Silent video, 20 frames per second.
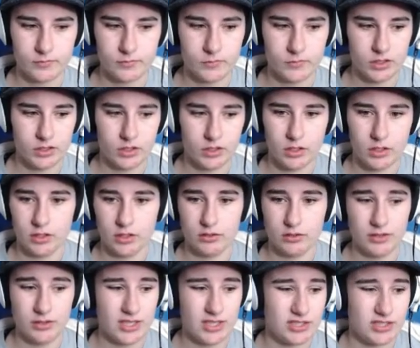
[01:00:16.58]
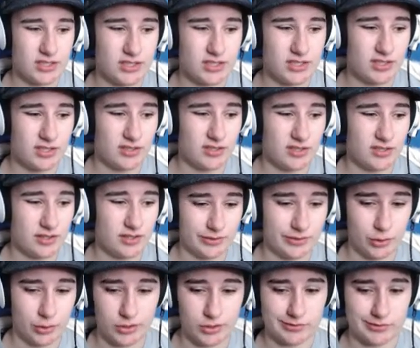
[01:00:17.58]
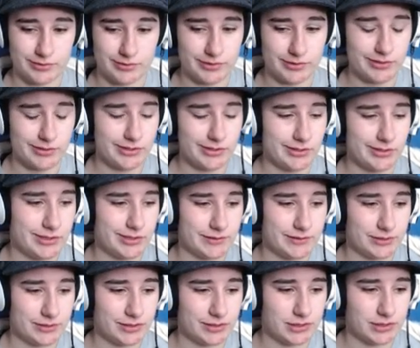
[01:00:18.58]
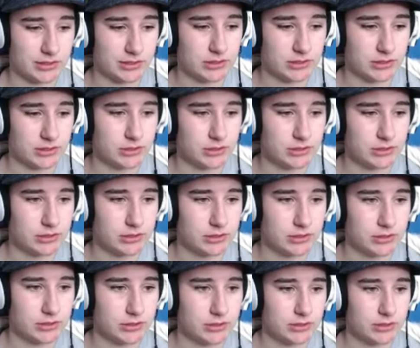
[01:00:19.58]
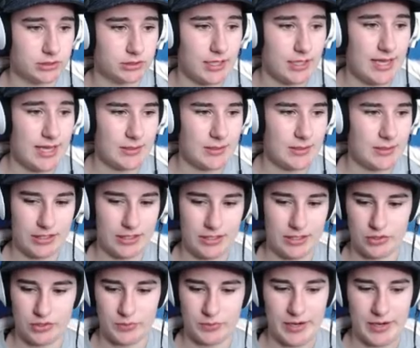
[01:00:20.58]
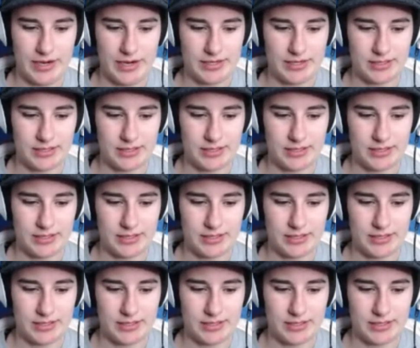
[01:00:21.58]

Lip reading: You actually need to go to the toilet, so we'll get you to do that first. And then we'll get you to practice punching.